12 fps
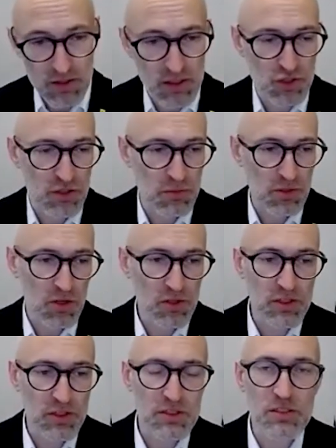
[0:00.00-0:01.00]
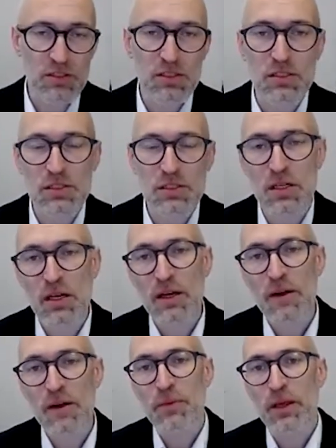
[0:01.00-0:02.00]
as German colleagues insist,
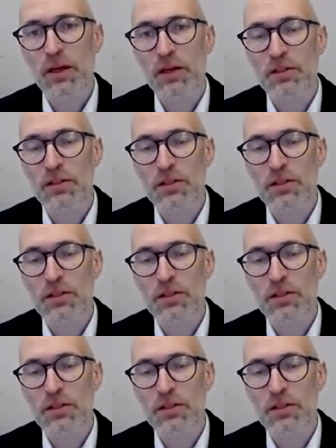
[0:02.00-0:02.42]
and